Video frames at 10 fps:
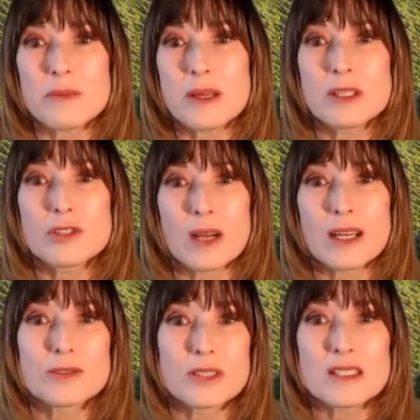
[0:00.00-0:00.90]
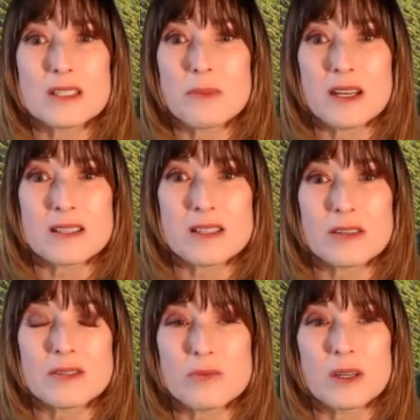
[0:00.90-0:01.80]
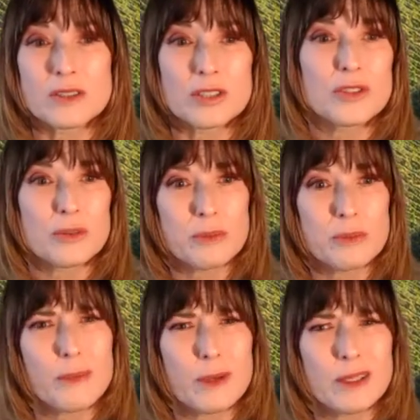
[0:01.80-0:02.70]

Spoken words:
but maybe dried green spice there as well too. Do you pick up on